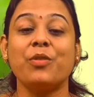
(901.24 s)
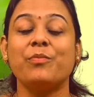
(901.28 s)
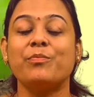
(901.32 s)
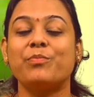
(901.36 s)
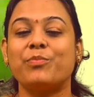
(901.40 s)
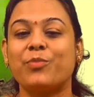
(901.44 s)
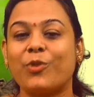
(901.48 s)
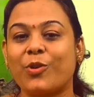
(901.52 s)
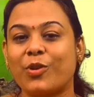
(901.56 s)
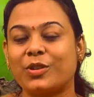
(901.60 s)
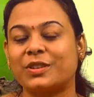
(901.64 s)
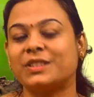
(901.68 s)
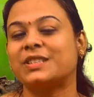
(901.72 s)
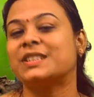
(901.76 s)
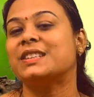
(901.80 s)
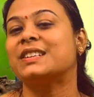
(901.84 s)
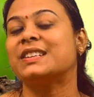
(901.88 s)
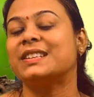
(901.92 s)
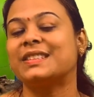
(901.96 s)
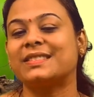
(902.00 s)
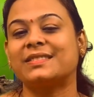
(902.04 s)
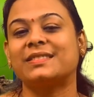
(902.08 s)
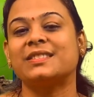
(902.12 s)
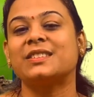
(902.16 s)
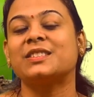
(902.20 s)
important
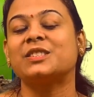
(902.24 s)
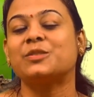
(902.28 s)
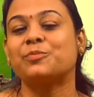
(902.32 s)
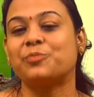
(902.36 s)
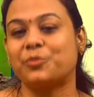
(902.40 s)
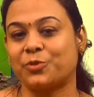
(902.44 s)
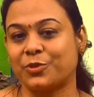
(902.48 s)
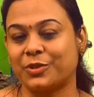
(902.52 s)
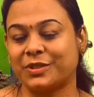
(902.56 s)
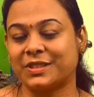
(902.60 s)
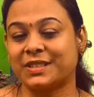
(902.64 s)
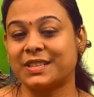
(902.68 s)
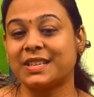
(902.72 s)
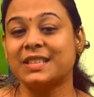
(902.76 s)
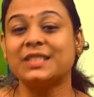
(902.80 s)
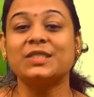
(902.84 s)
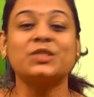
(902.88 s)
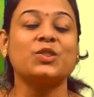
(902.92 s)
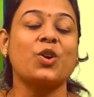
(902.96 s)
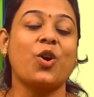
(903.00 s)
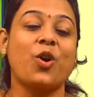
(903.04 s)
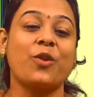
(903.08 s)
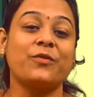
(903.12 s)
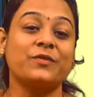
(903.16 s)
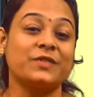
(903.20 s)
is this process
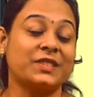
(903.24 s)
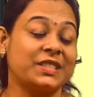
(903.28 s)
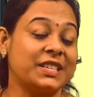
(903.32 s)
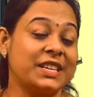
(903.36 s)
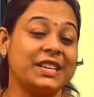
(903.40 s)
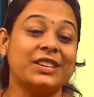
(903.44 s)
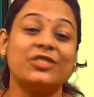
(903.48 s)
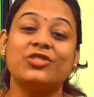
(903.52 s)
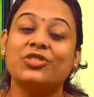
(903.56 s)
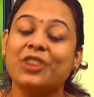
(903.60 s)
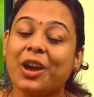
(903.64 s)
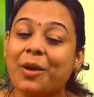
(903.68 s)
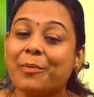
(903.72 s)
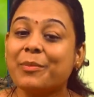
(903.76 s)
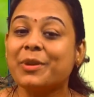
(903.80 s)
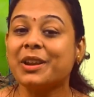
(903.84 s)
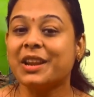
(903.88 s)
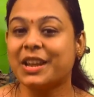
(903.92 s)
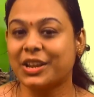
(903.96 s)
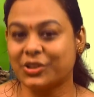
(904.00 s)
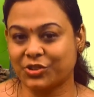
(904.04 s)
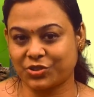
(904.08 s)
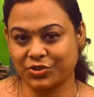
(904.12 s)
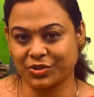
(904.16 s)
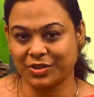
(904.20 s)
of seed
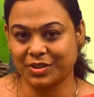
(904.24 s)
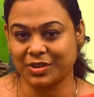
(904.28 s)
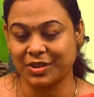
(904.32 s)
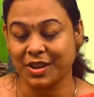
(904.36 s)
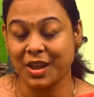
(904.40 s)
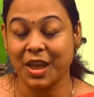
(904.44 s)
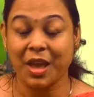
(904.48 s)
germination,